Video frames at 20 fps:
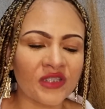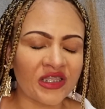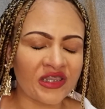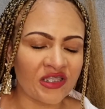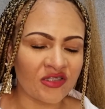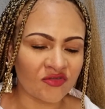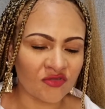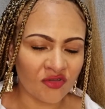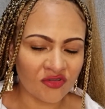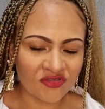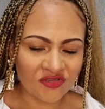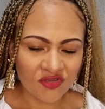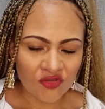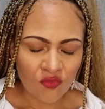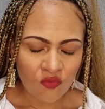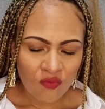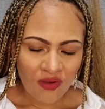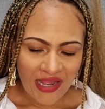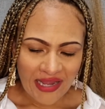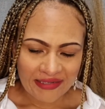There's also
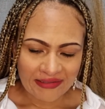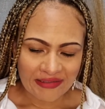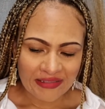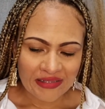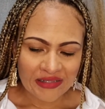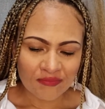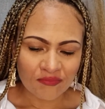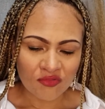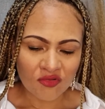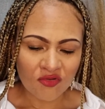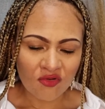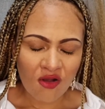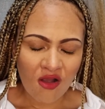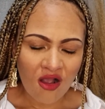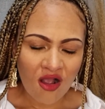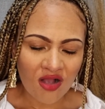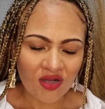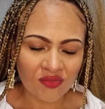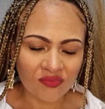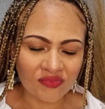one in the book
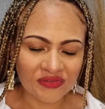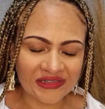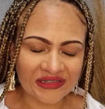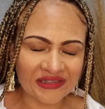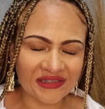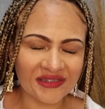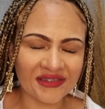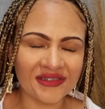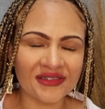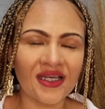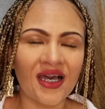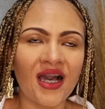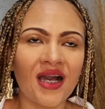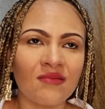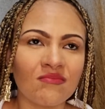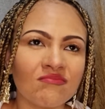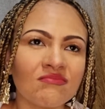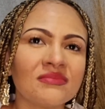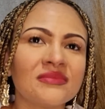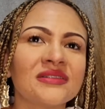of
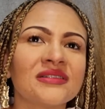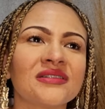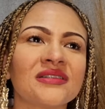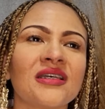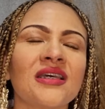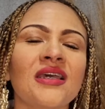Psalms